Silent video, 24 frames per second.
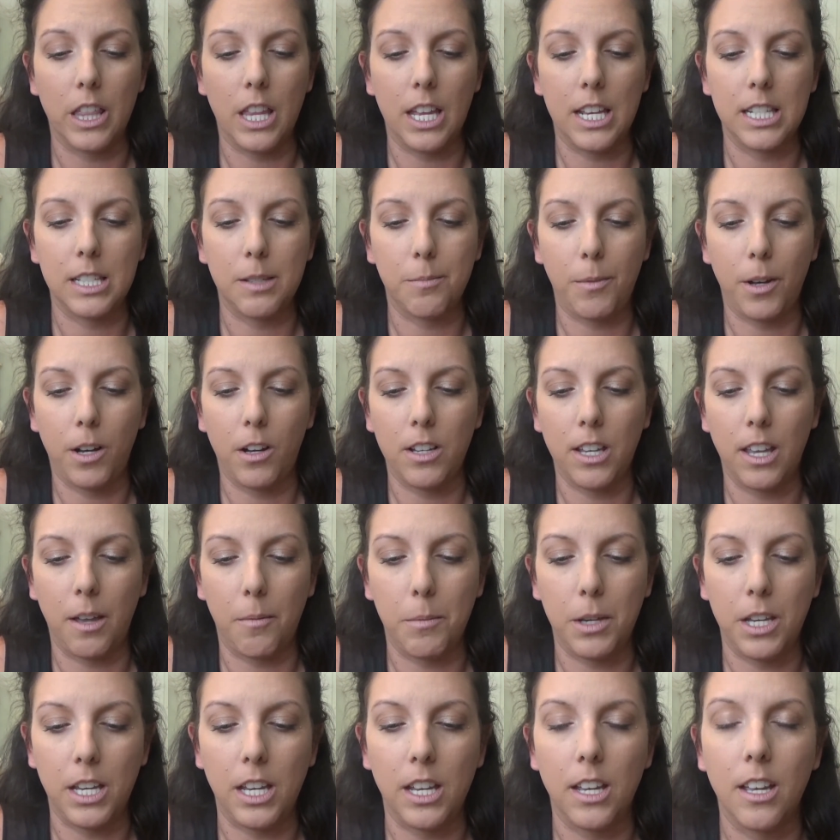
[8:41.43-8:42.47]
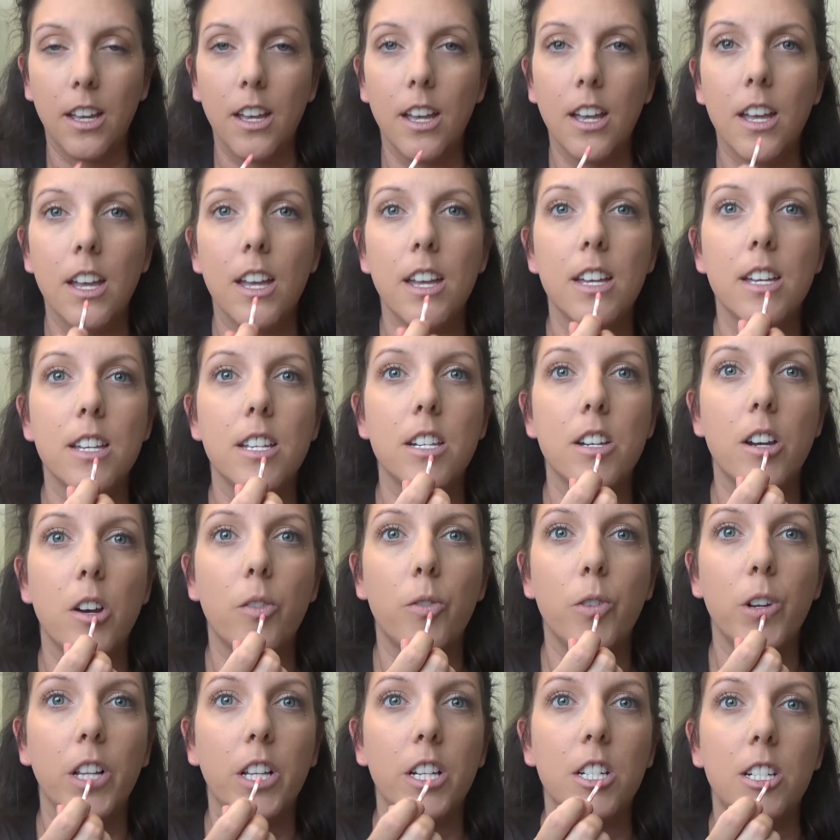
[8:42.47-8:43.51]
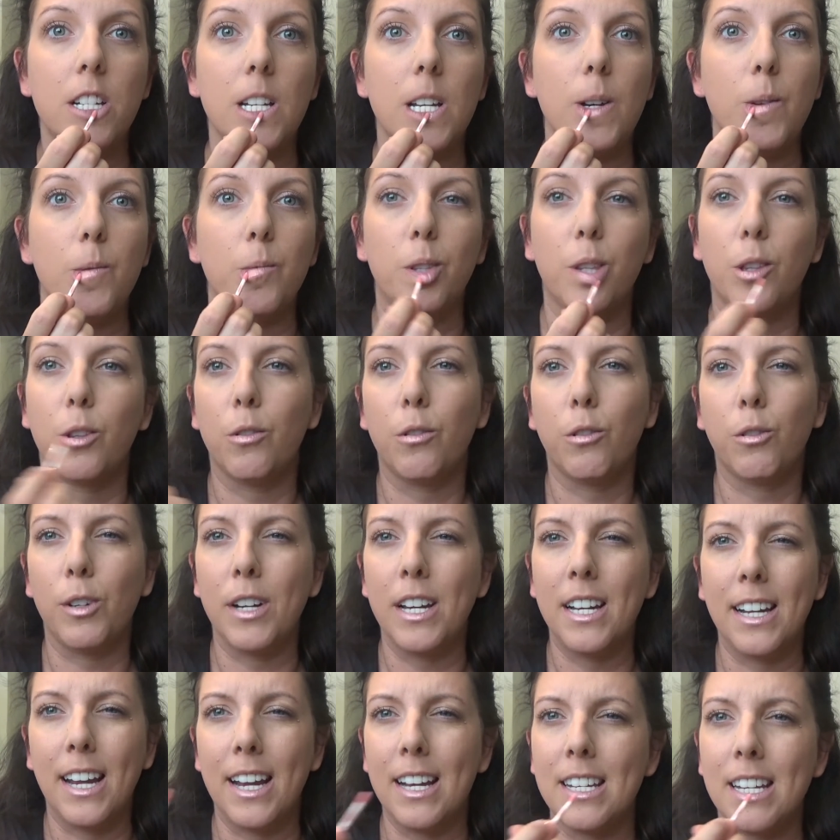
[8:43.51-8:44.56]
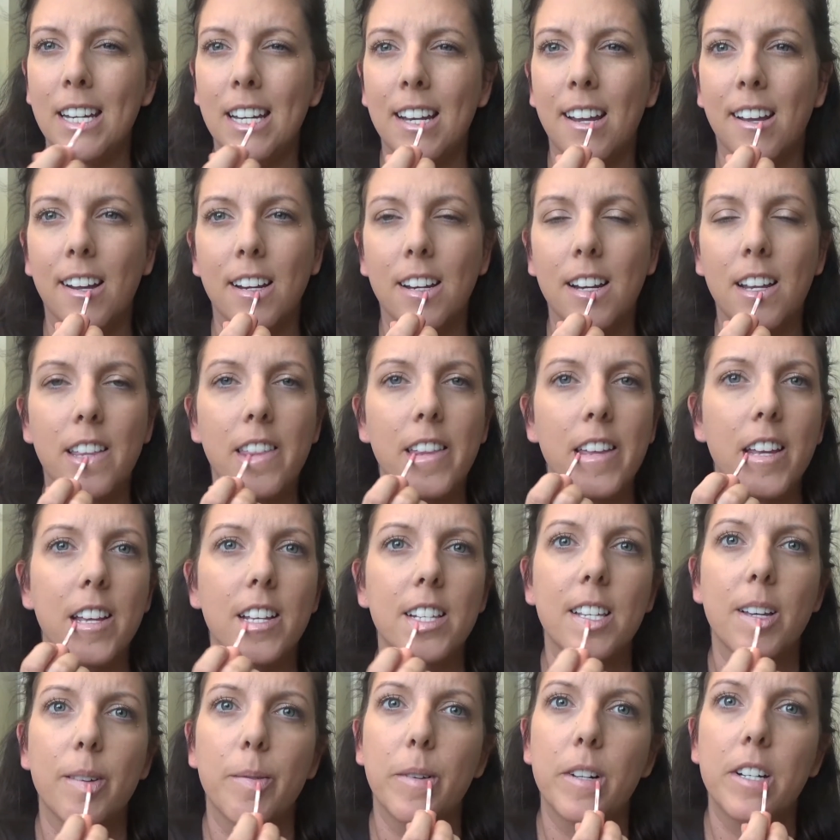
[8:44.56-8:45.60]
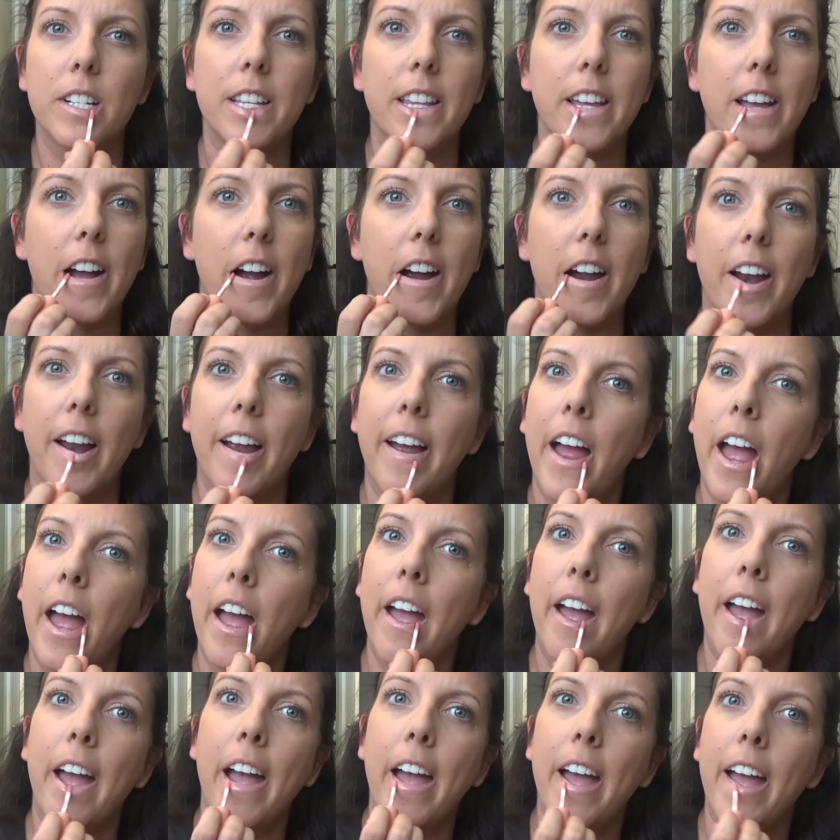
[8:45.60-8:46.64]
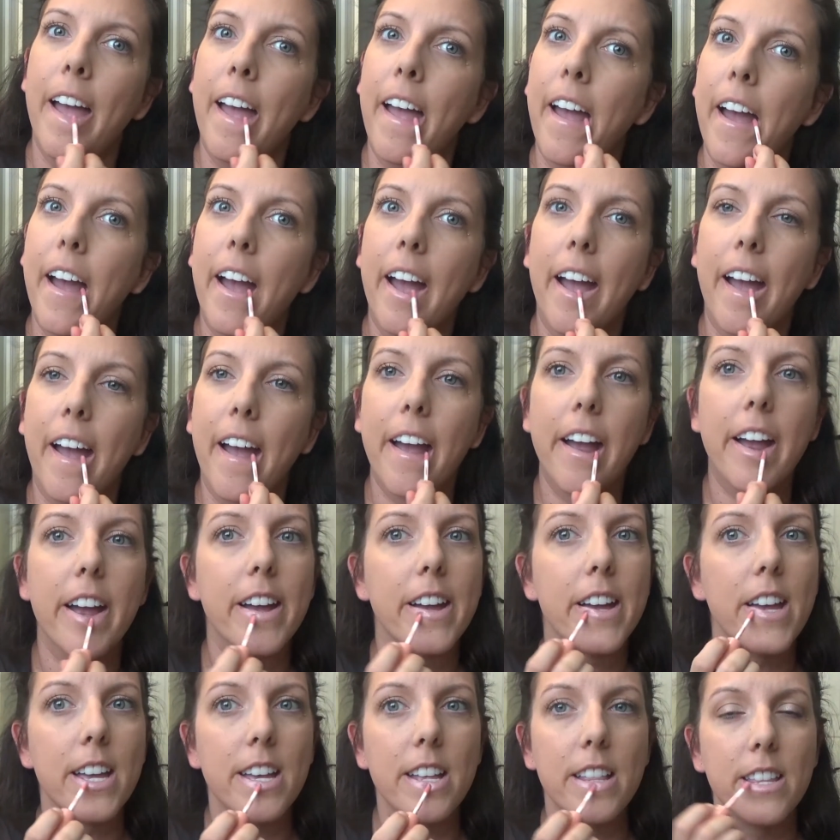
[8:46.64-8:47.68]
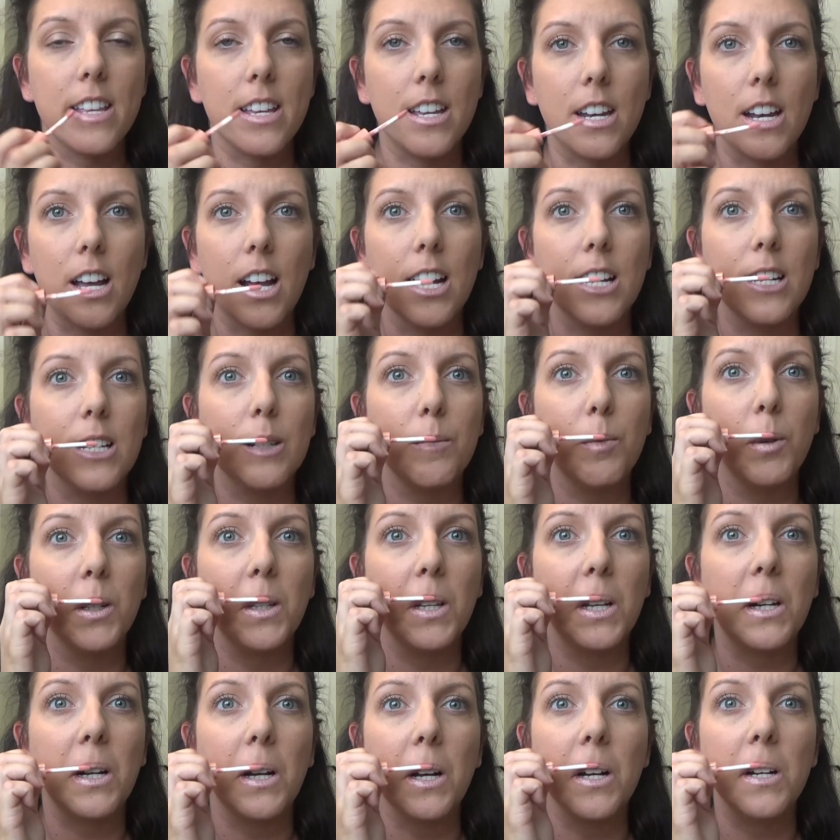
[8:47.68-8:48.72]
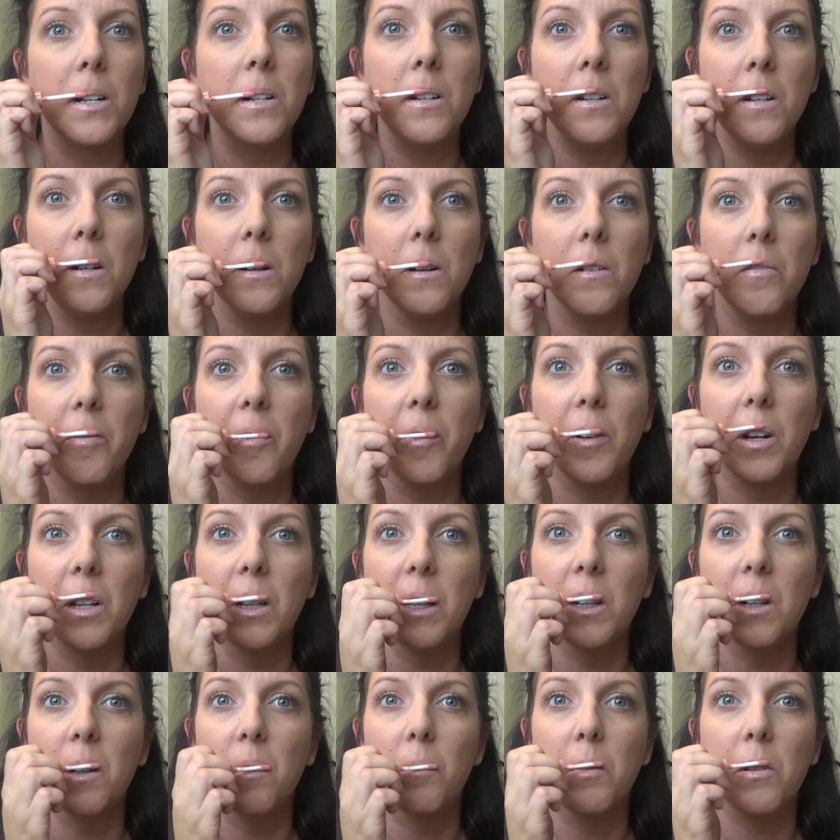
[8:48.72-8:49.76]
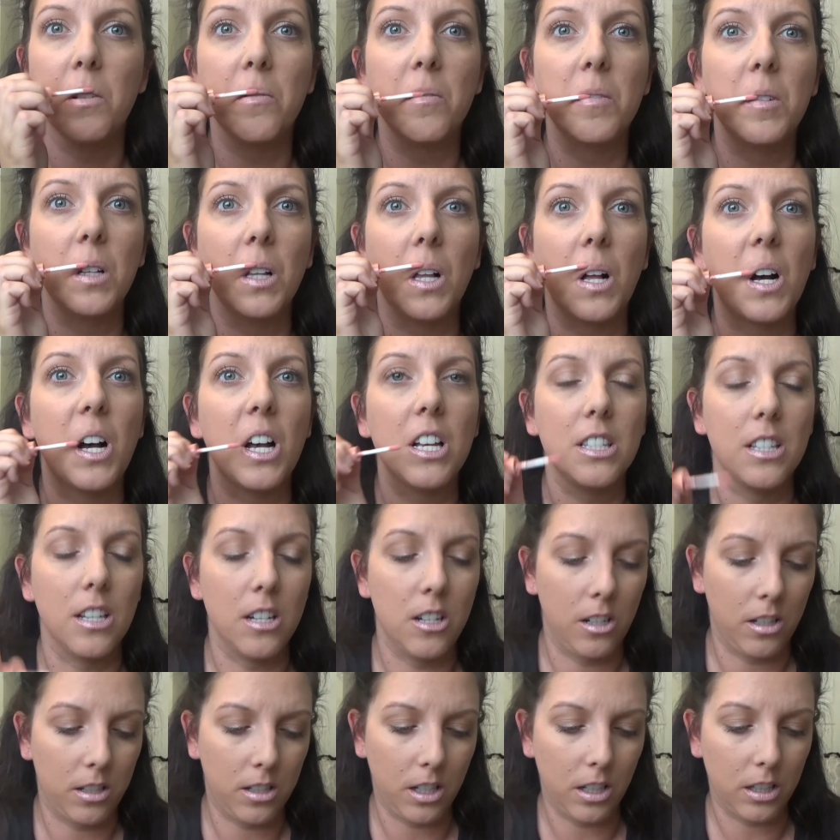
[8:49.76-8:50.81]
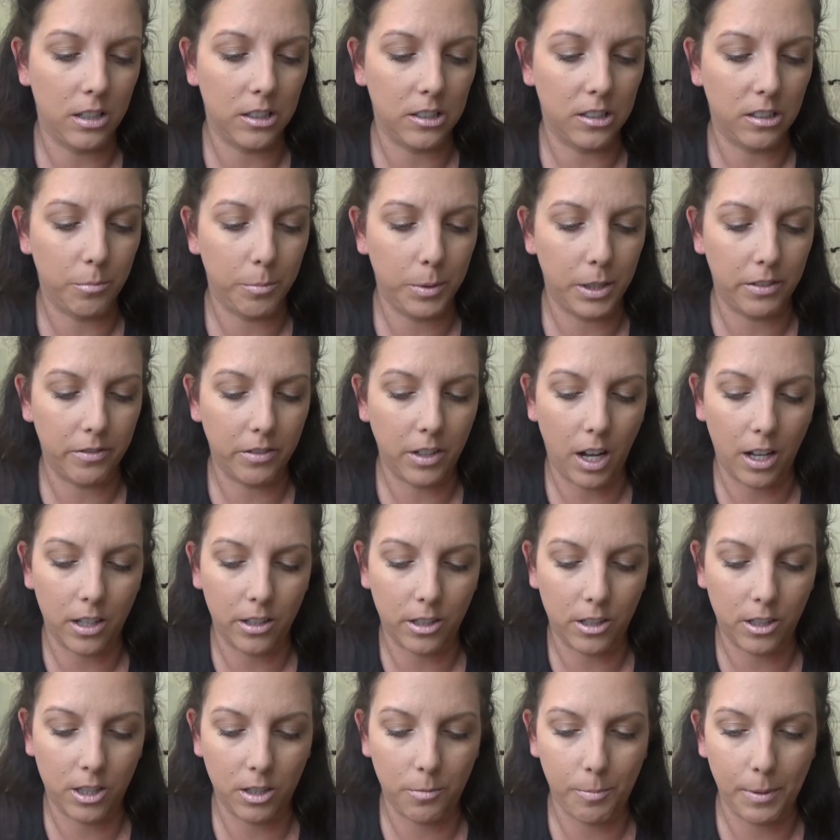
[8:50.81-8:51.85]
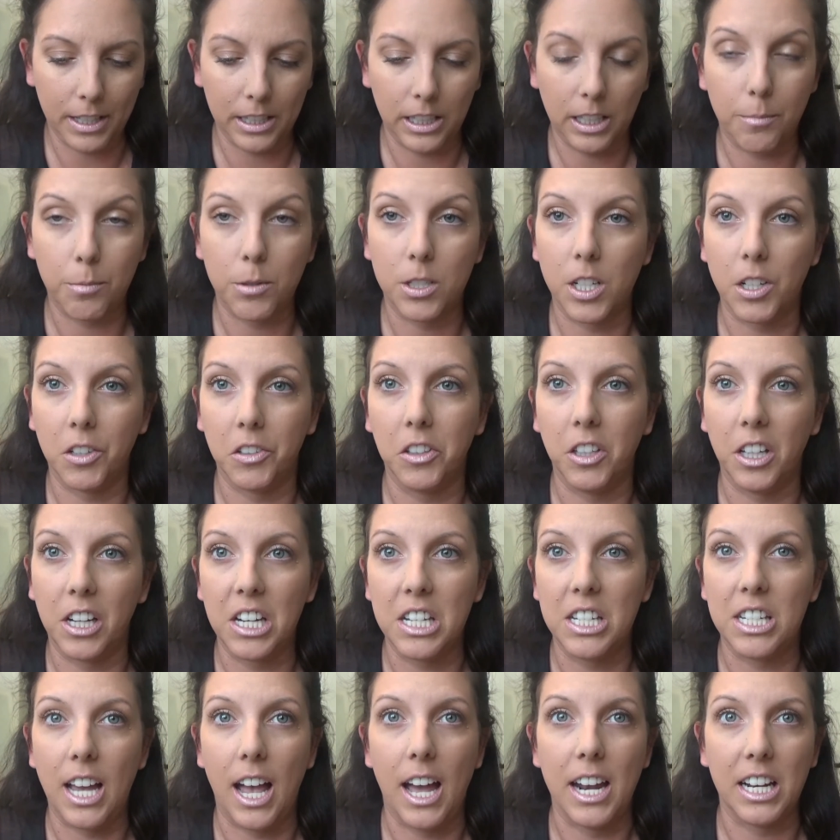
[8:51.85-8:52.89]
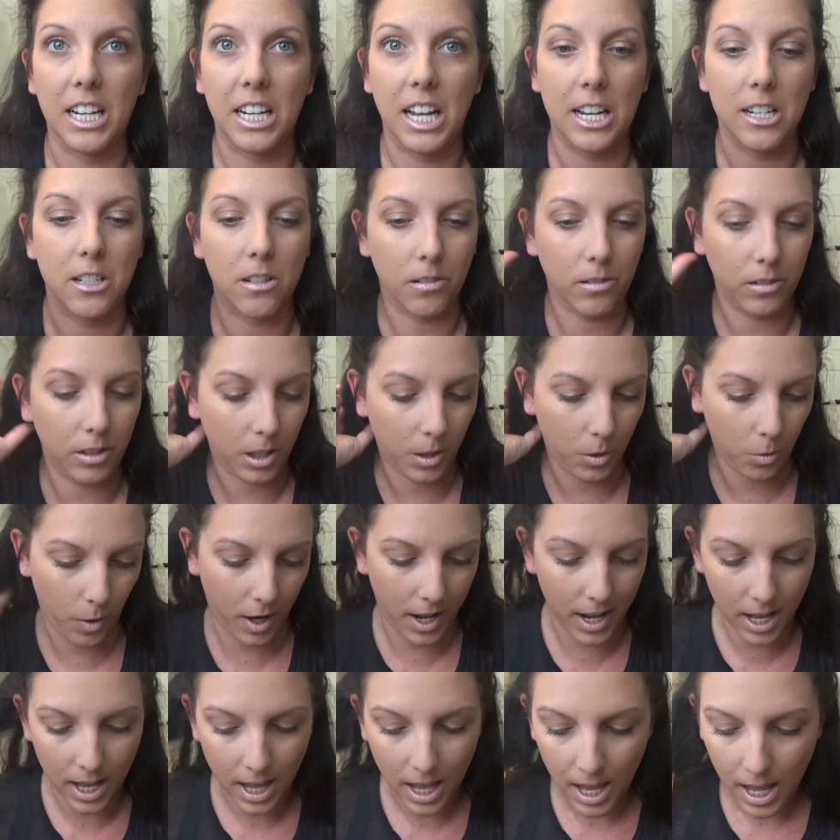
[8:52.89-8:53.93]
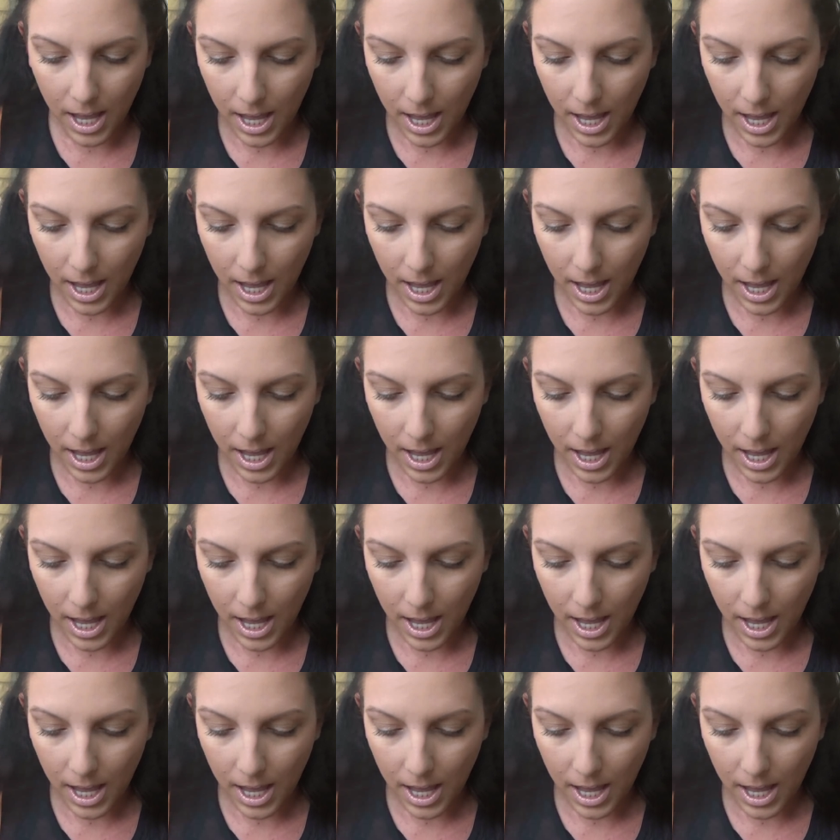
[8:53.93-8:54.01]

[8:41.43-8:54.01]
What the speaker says: They smell yummy, really cheap. $3.99 I think is how much they are. And then I just put that on for a little bit of gloss and just a little bit of color so my lips don't look dead and I don't look white.